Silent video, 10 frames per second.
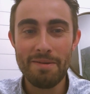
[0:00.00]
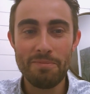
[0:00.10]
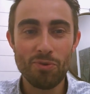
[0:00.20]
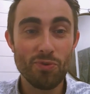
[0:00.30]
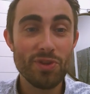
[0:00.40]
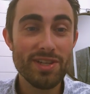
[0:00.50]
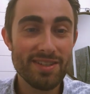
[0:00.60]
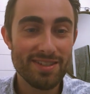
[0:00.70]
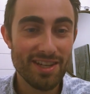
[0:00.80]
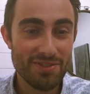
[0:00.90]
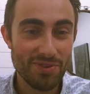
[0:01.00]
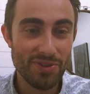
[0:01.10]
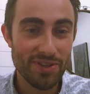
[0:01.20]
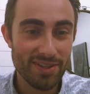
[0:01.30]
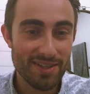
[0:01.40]
Really successful
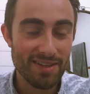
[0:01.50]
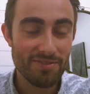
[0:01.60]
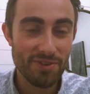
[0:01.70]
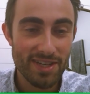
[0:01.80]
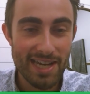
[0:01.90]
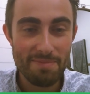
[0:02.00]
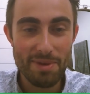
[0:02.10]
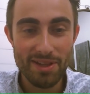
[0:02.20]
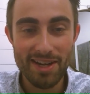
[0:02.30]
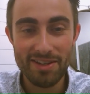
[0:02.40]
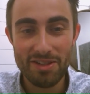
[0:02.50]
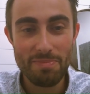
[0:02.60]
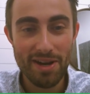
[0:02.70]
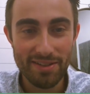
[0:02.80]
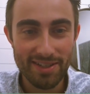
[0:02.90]
for the Tampa Bay Lightning on the
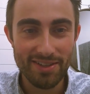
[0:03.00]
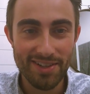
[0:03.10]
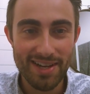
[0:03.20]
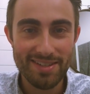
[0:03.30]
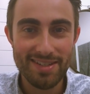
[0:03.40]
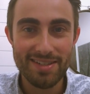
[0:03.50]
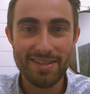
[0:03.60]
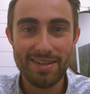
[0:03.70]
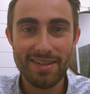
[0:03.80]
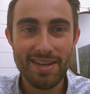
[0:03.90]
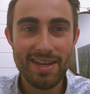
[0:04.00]
penalty kill last season,